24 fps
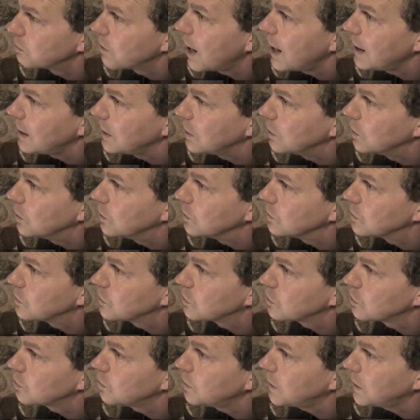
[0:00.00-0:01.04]
Riding Hood's
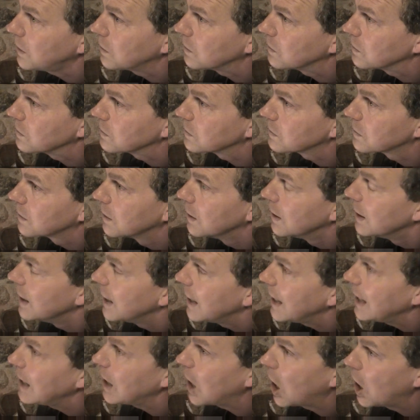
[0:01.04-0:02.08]
squeals.
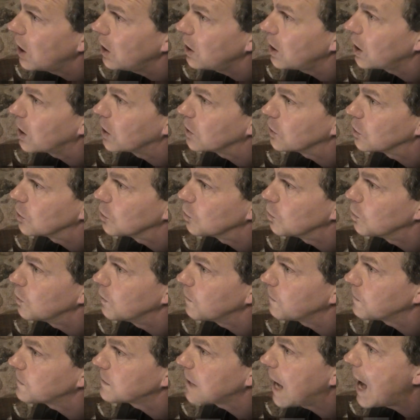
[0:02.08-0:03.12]
He heard the
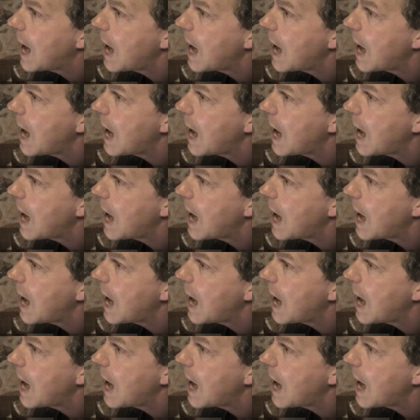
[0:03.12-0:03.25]
wolf's